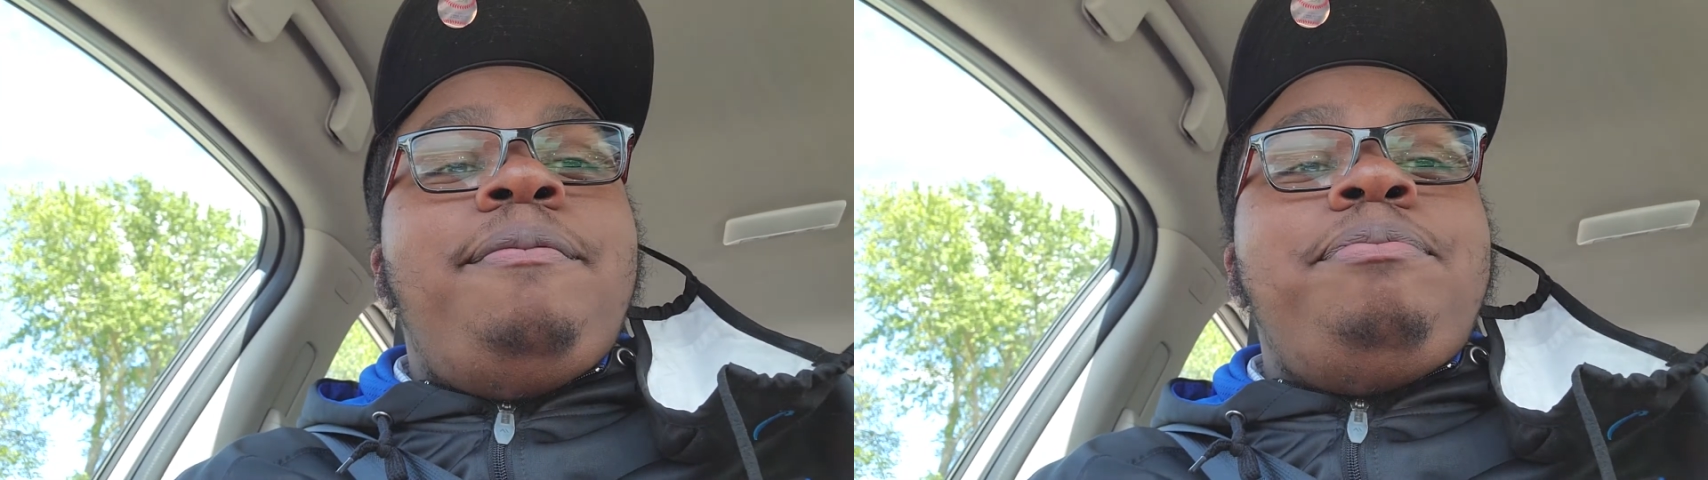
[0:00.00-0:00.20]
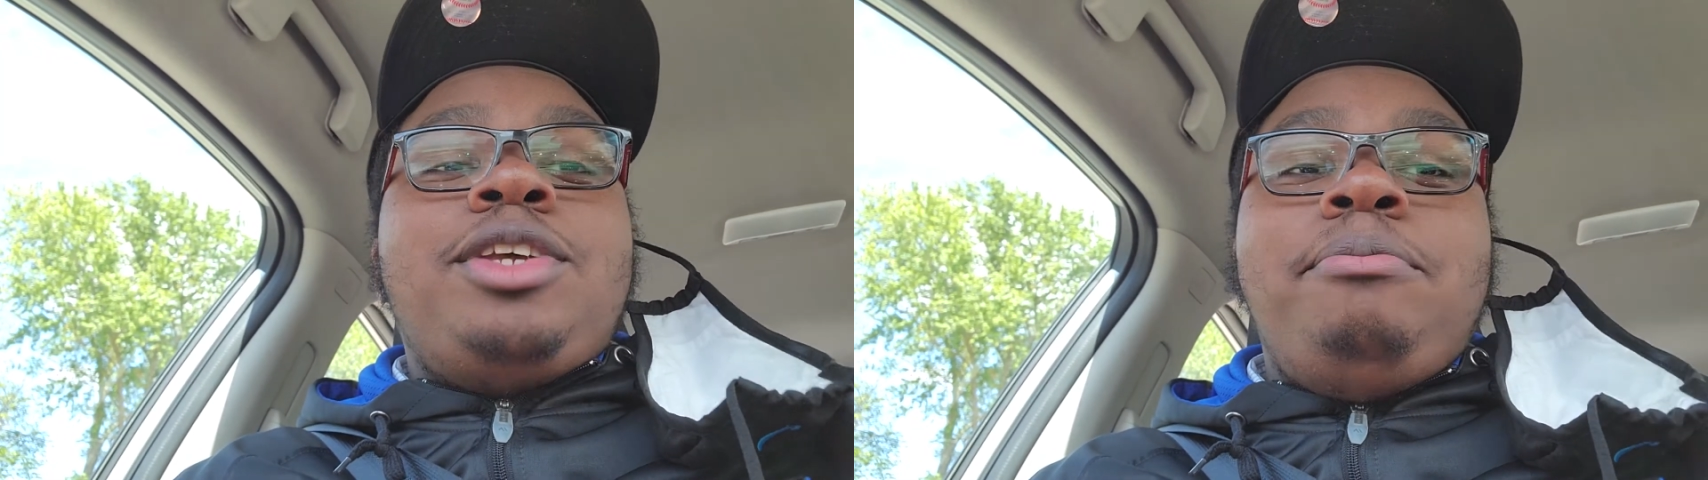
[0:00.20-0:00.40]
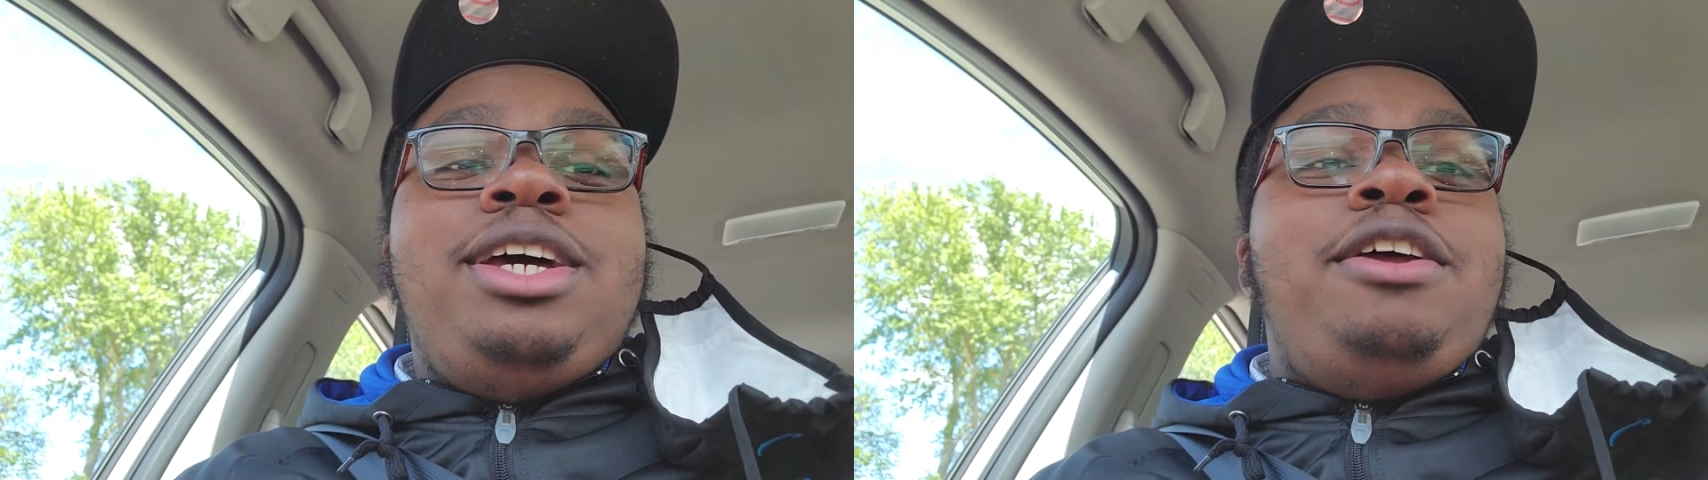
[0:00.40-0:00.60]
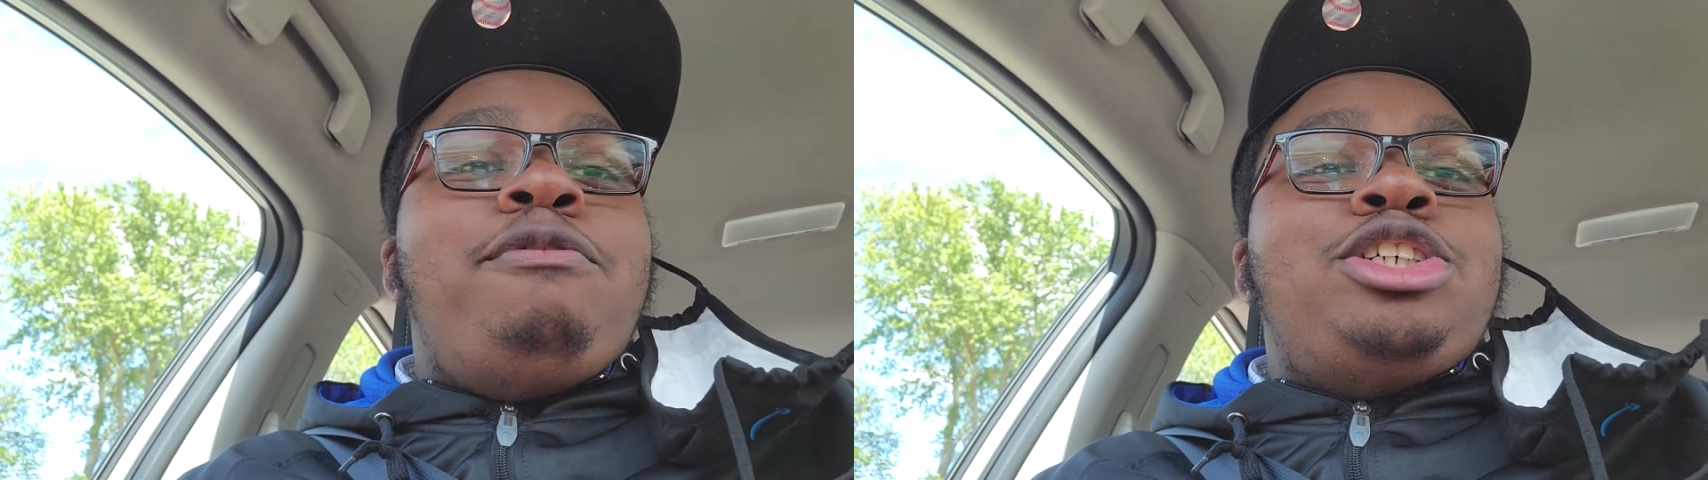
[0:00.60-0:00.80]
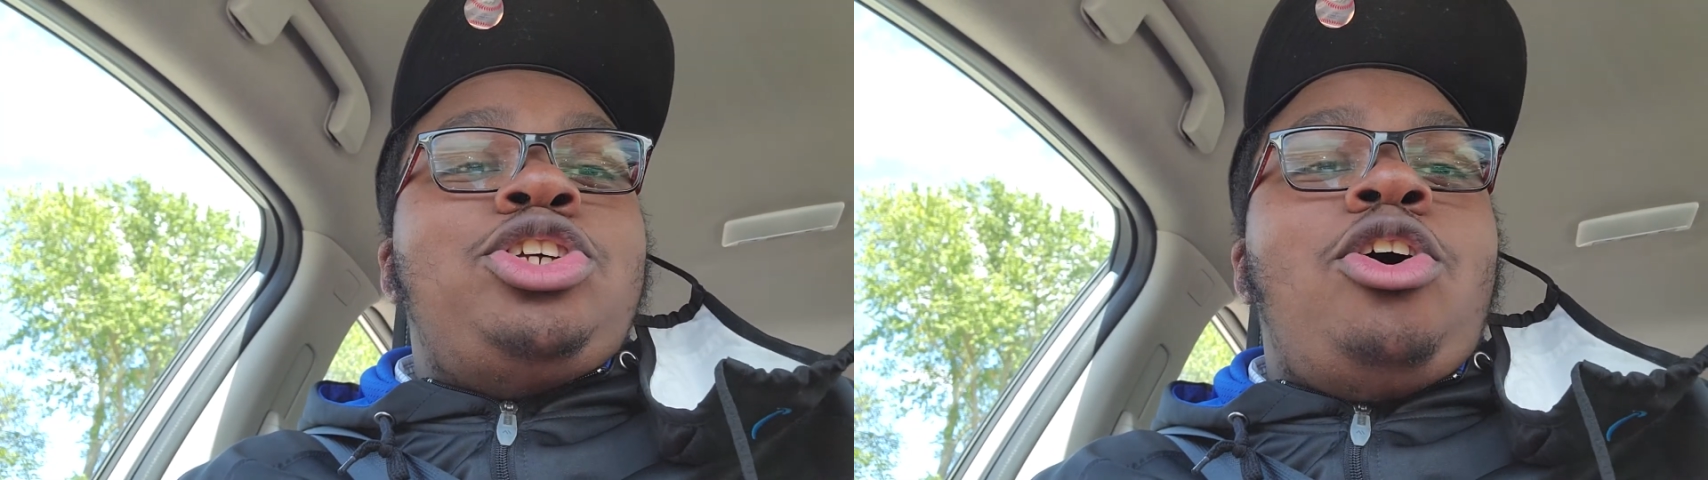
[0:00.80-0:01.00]
it's gonna be a
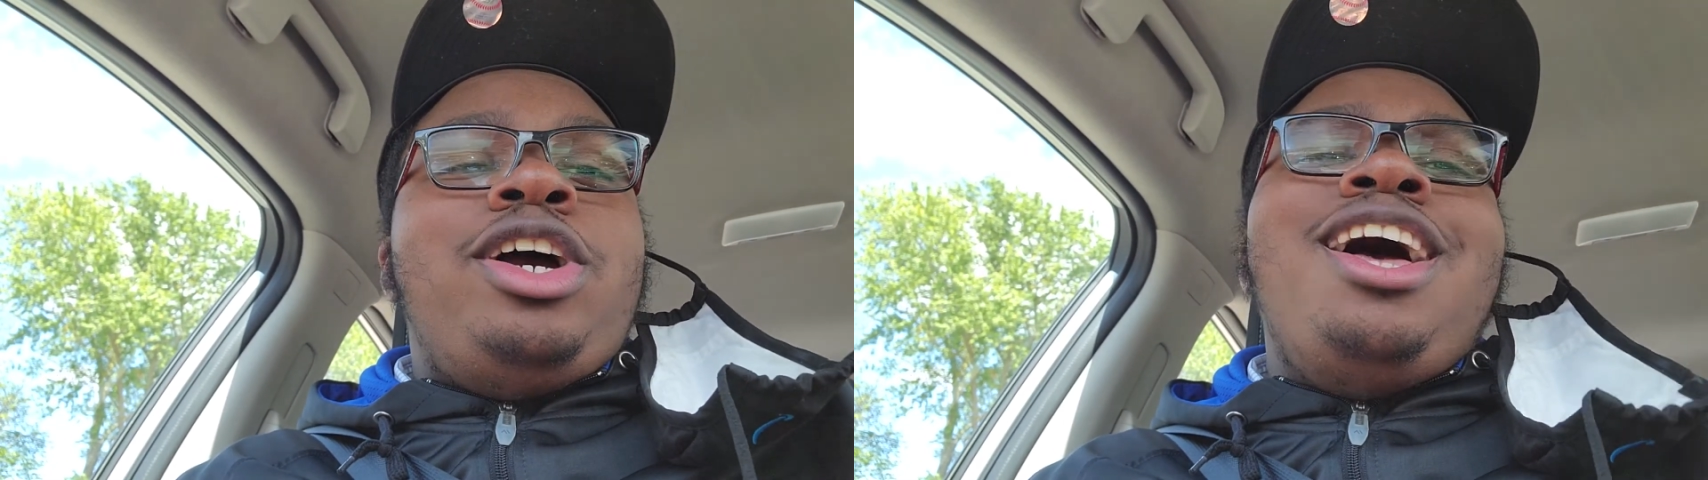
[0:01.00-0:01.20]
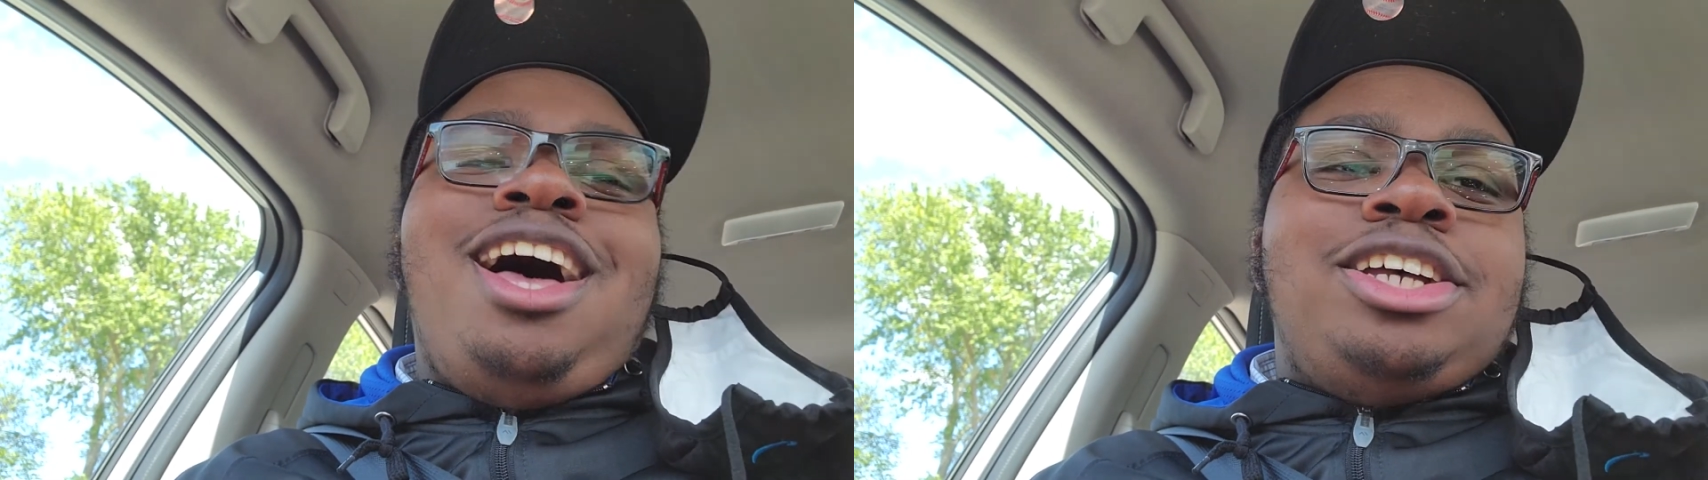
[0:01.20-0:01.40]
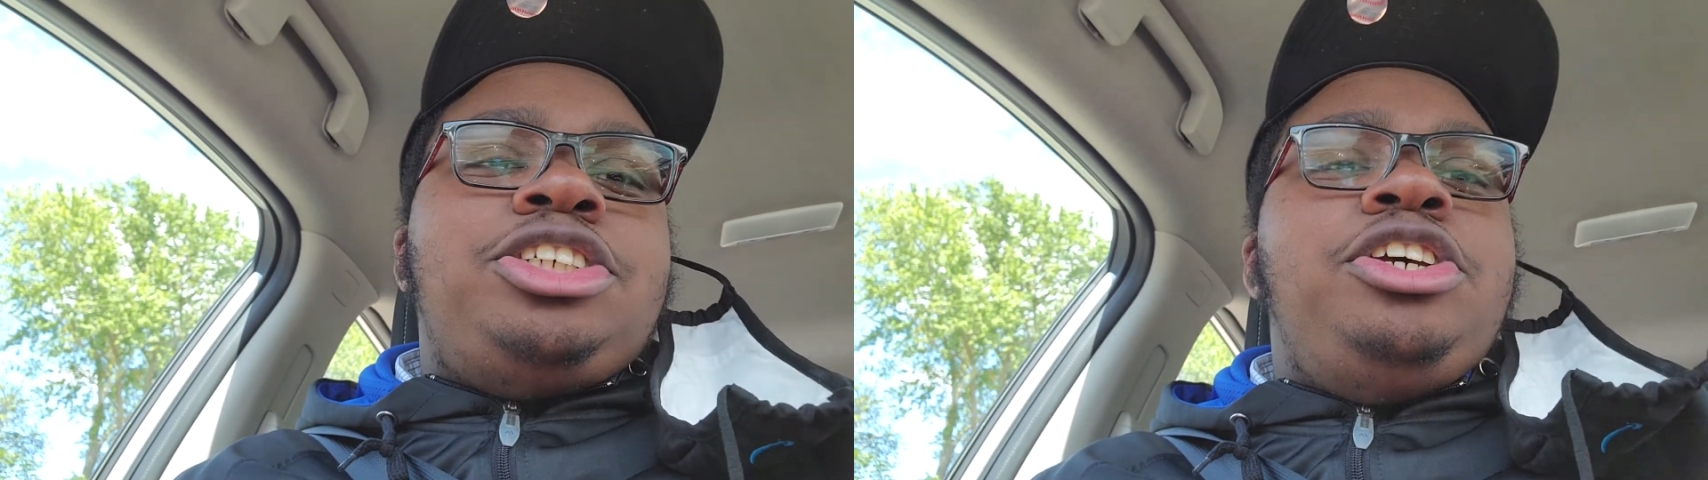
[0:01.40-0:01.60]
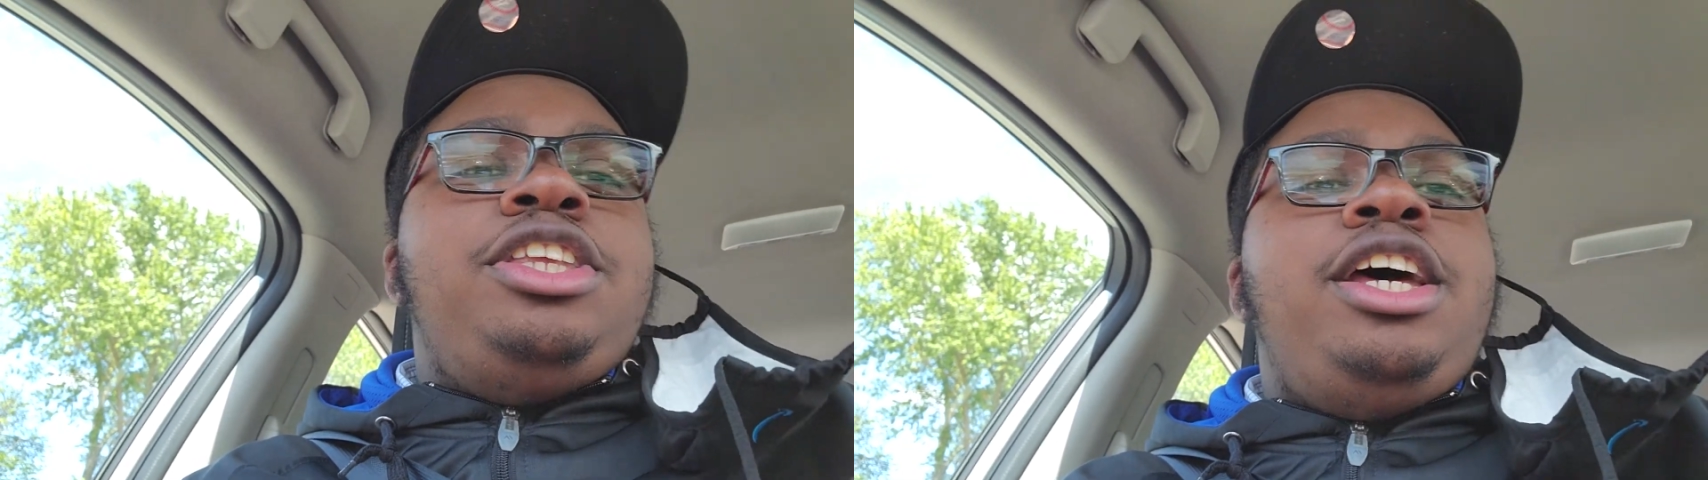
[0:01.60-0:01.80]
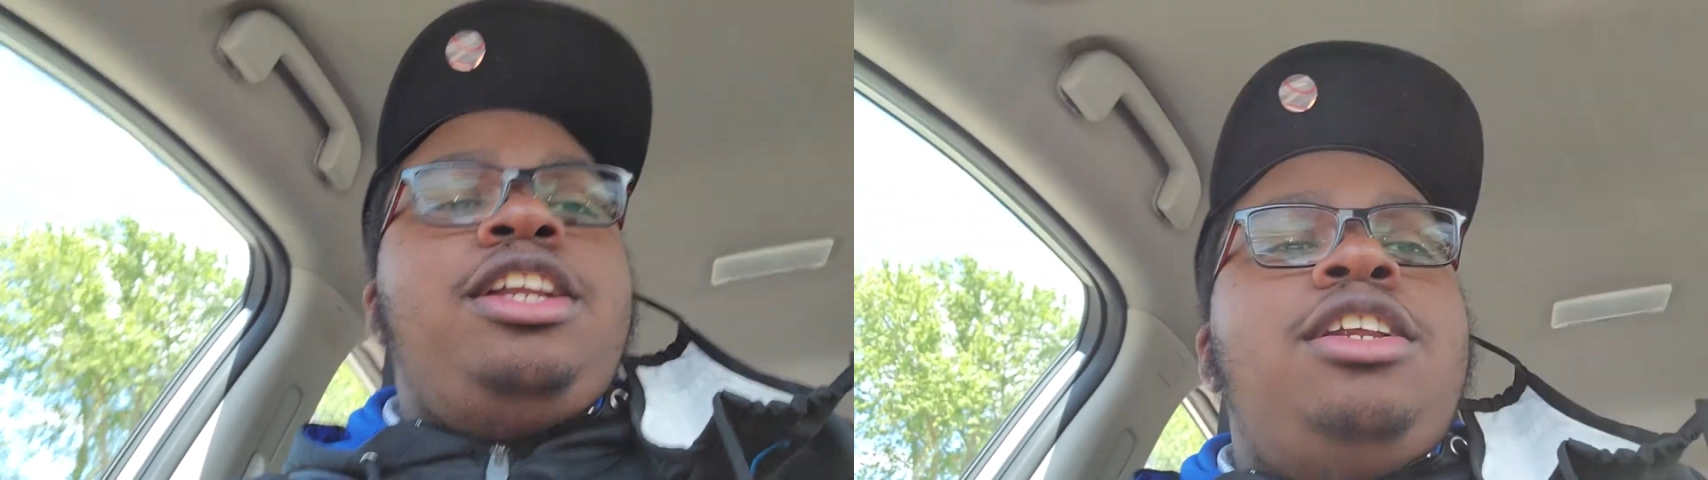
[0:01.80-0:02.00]
different story. I'll see you
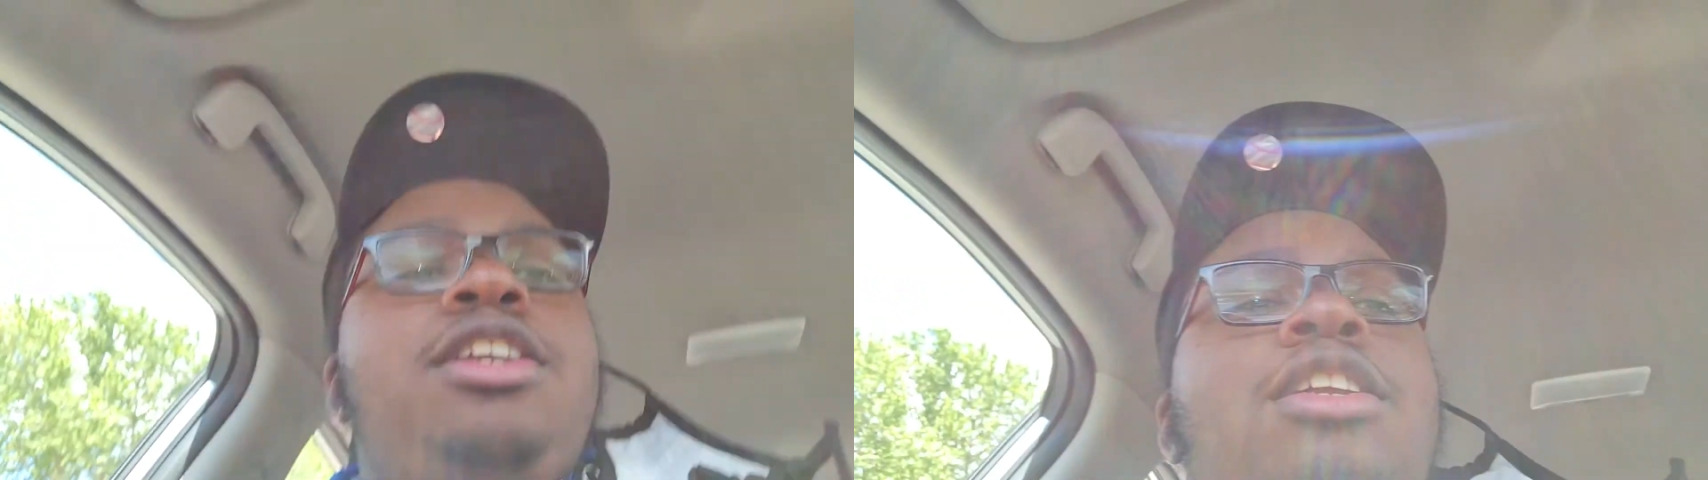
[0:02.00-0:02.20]
then.